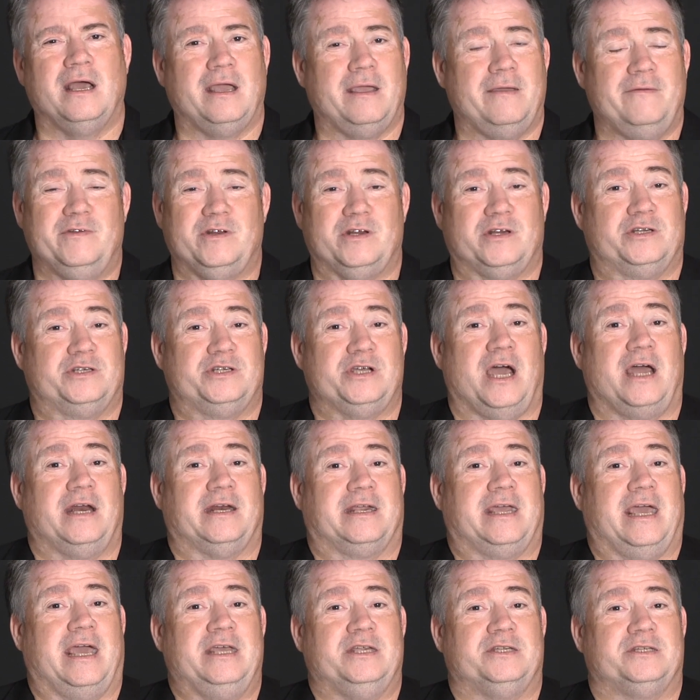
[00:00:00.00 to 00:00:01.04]
even John
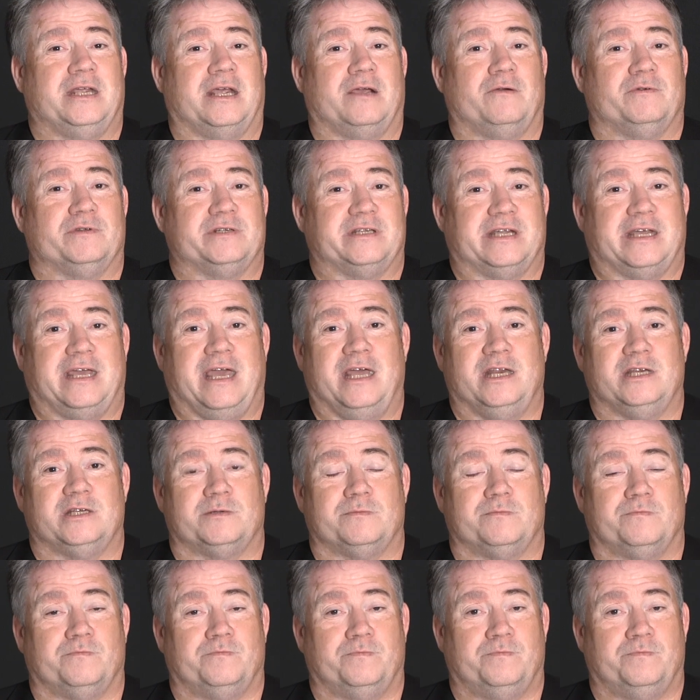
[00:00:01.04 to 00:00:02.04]
Kasich was against